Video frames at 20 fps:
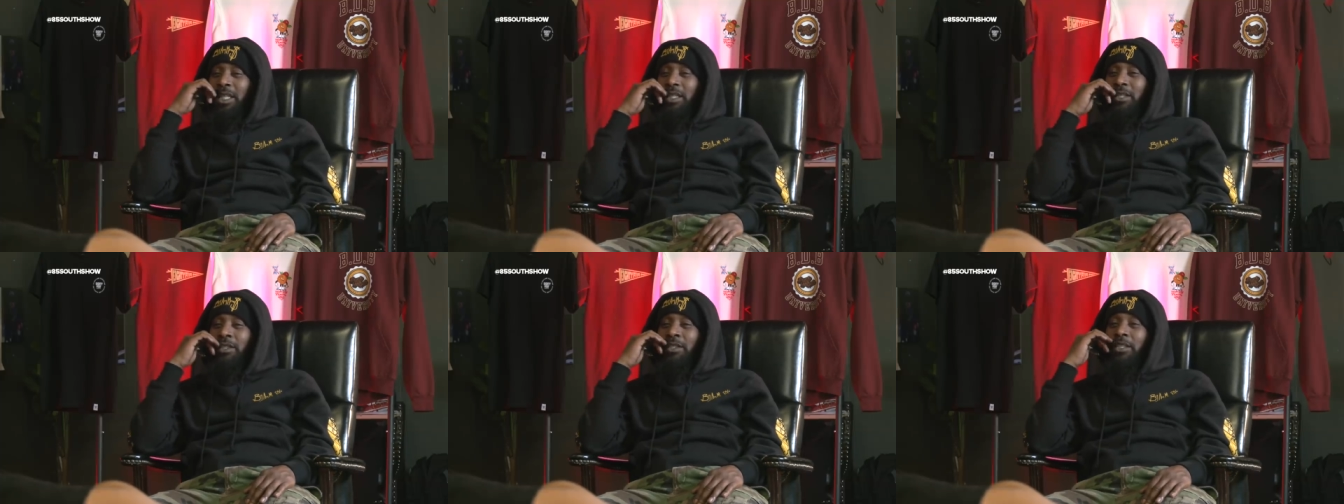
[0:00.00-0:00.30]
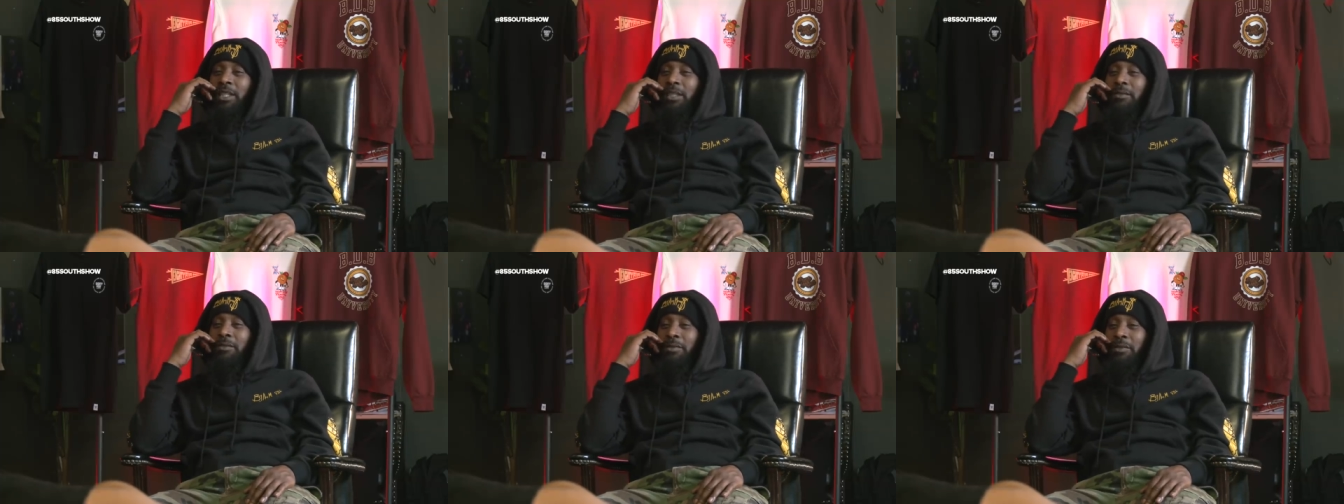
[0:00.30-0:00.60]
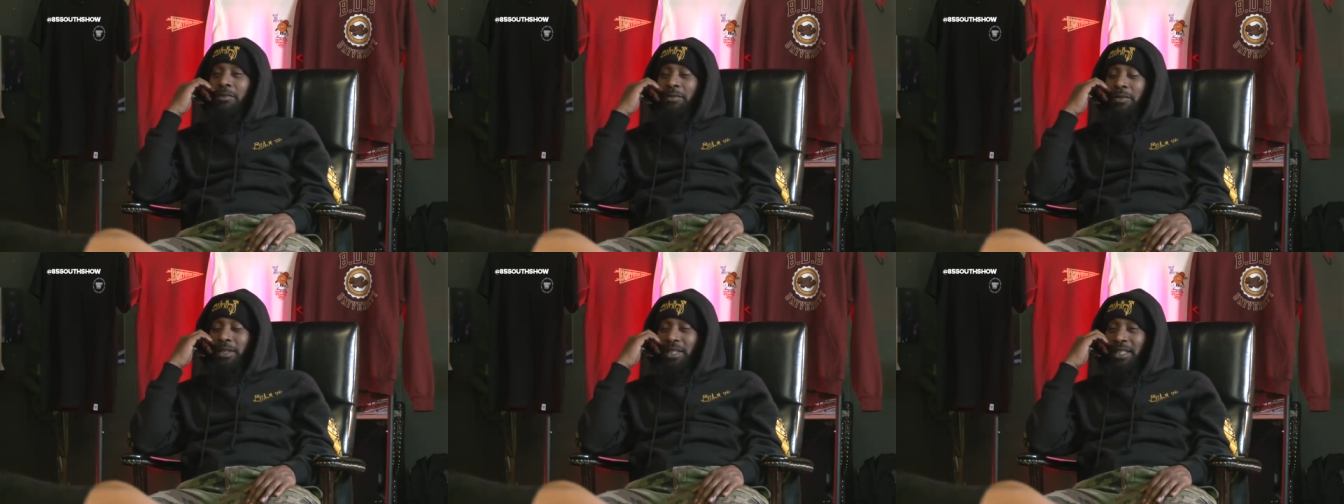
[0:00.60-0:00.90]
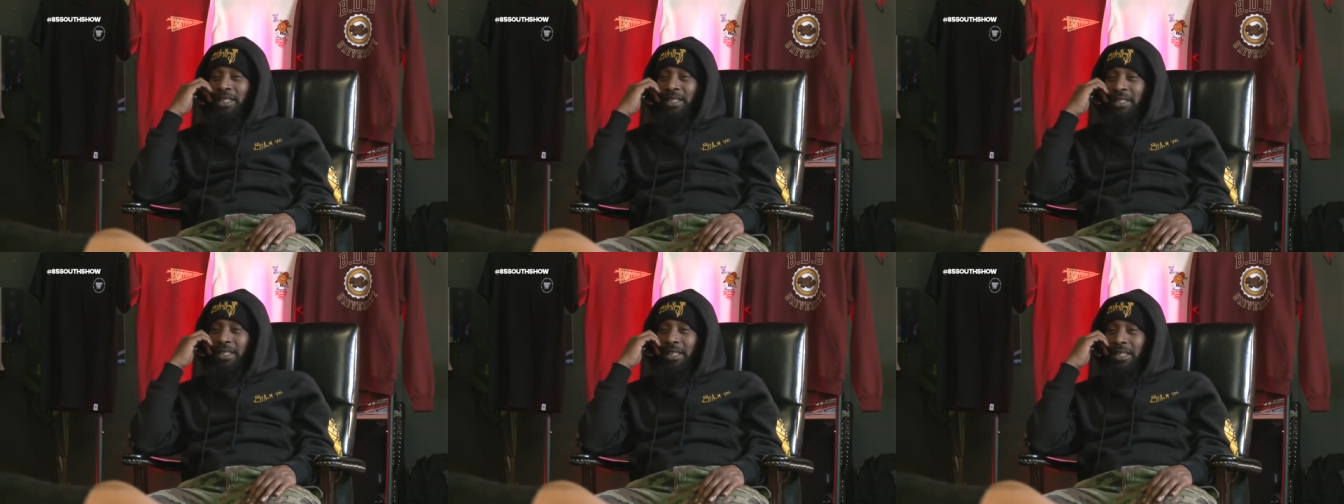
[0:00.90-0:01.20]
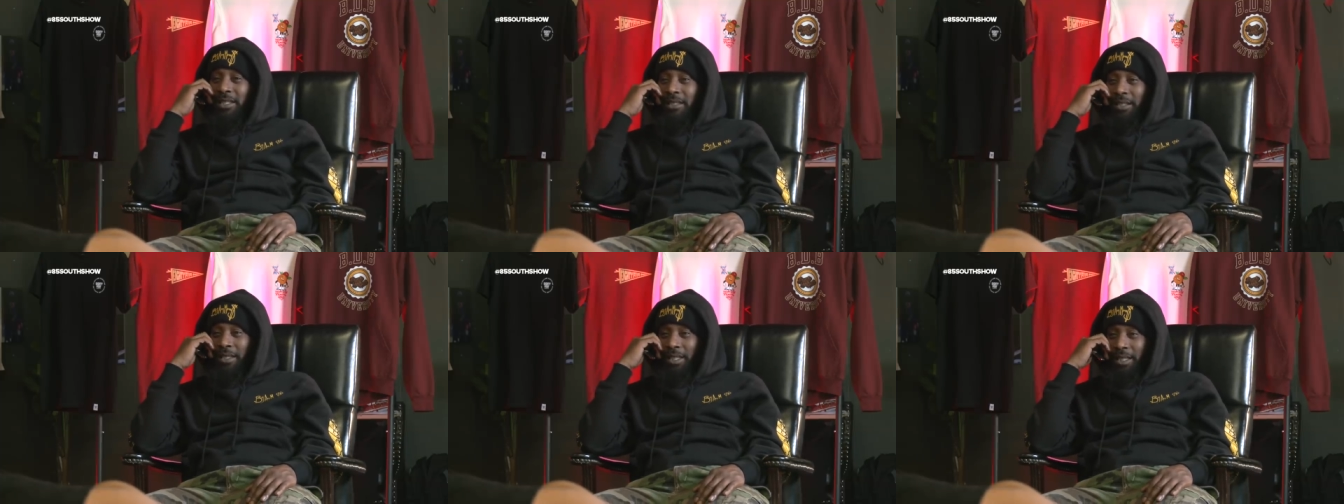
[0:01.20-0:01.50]
seven foot
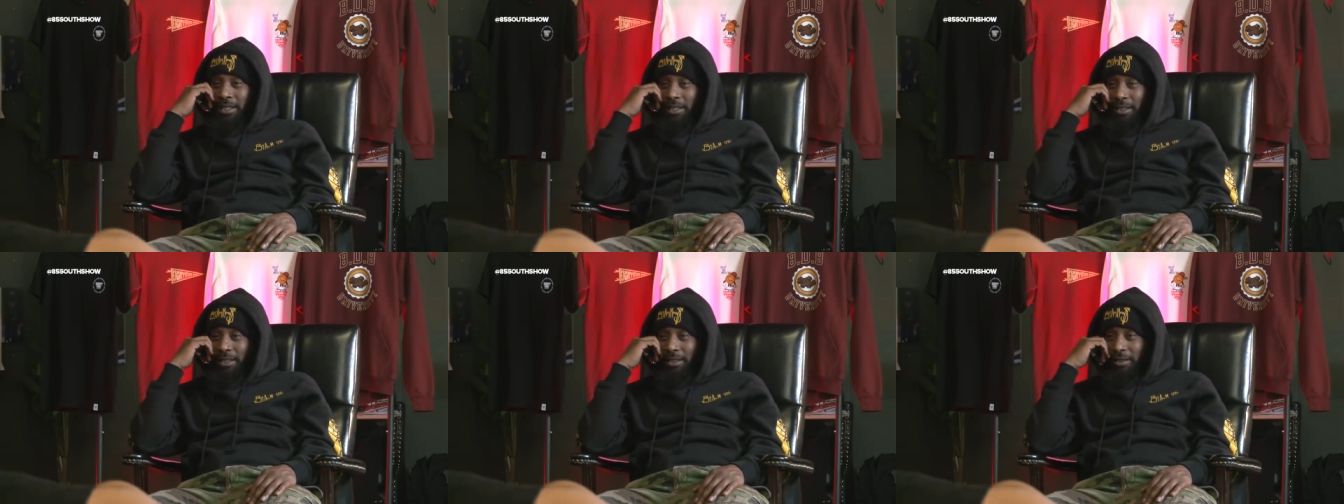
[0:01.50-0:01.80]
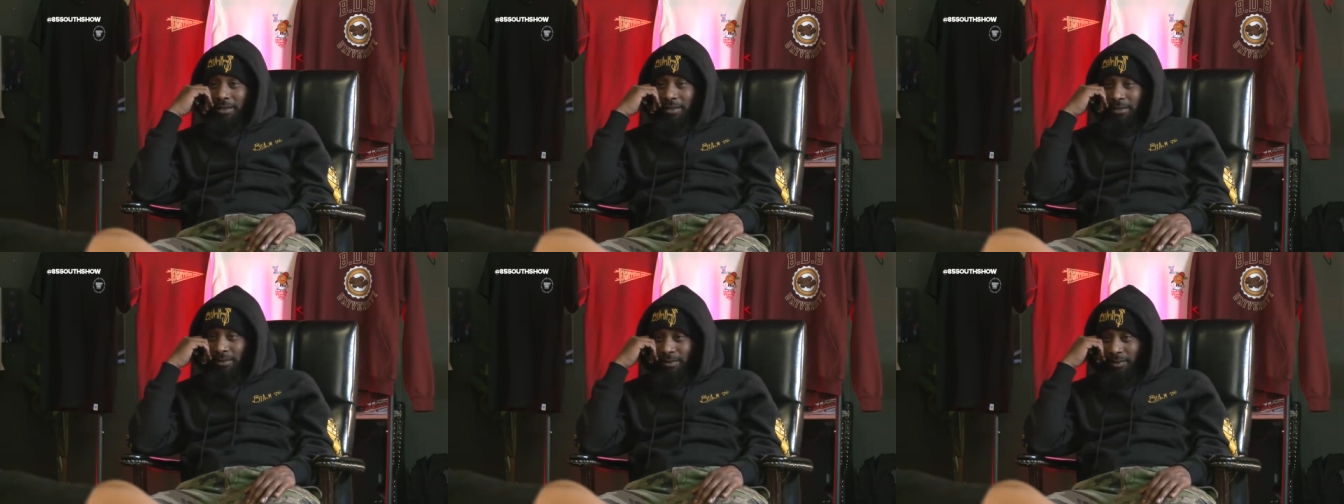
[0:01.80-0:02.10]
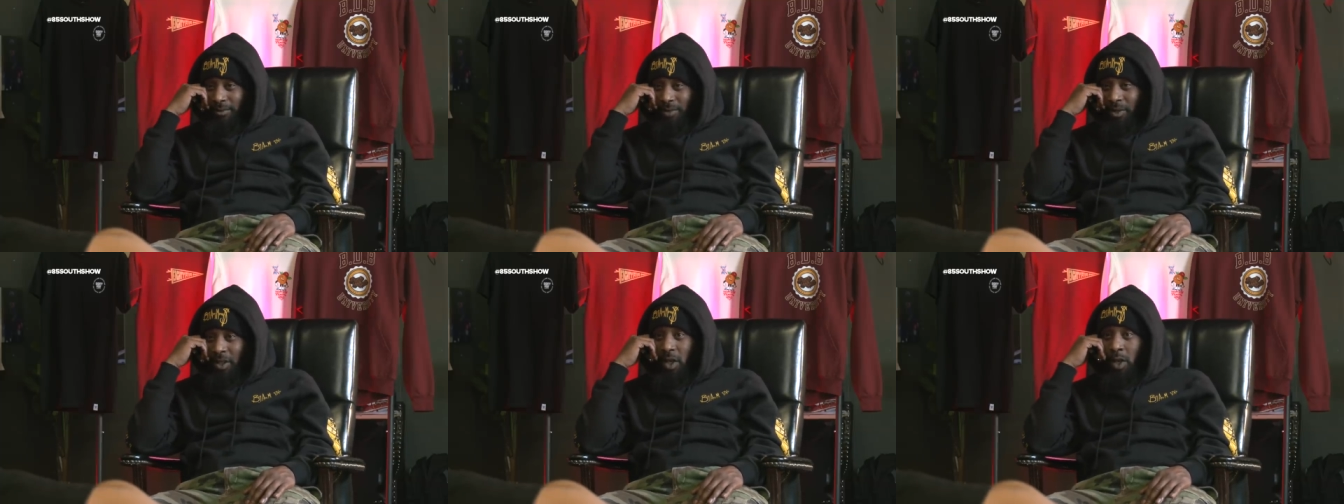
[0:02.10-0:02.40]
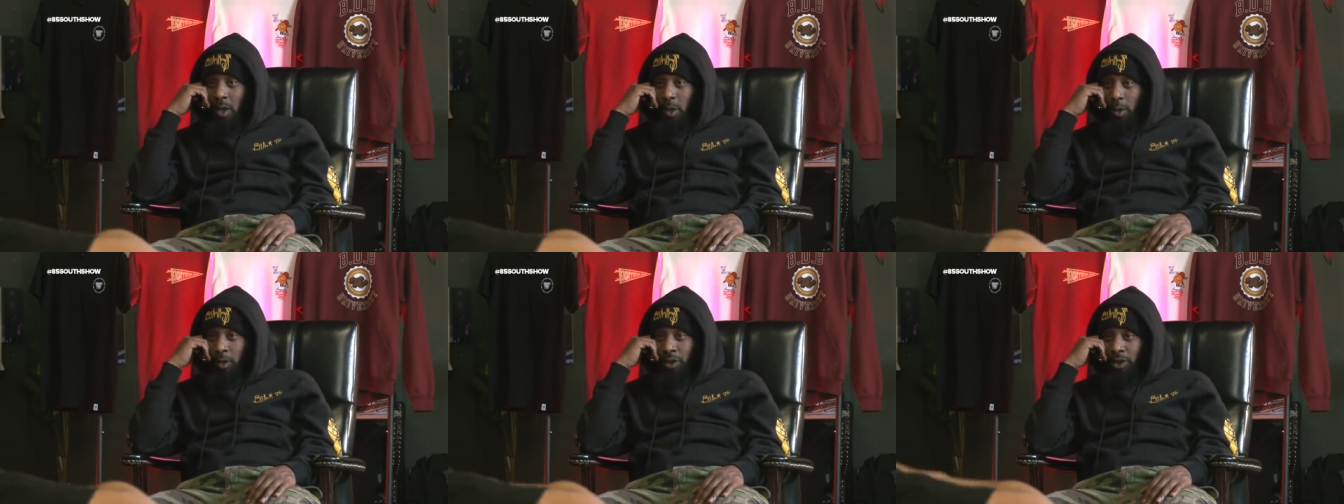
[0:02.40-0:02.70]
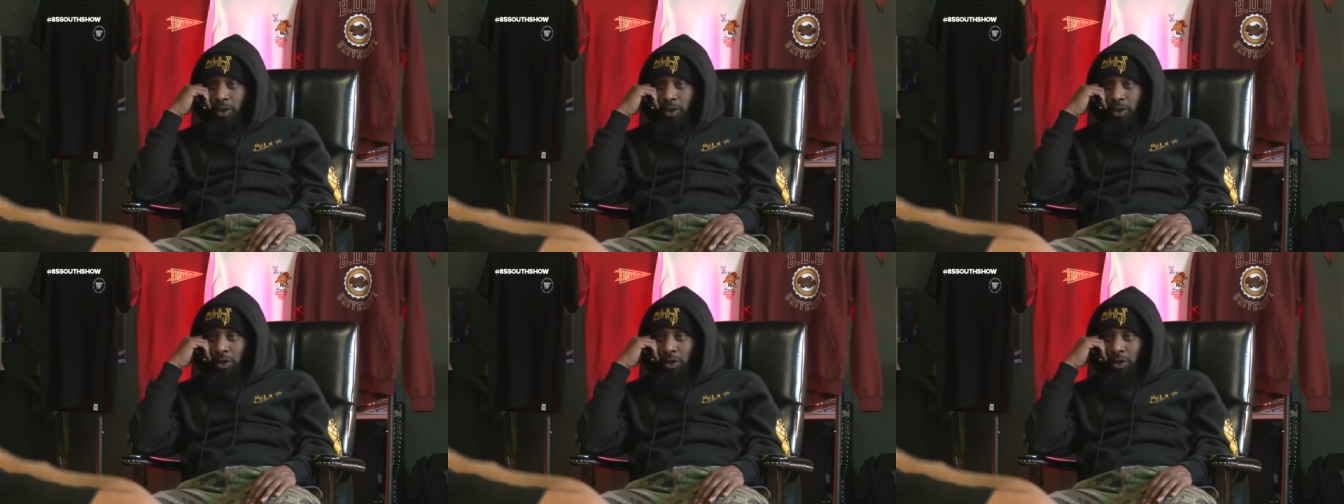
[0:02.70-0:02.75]
six inches, no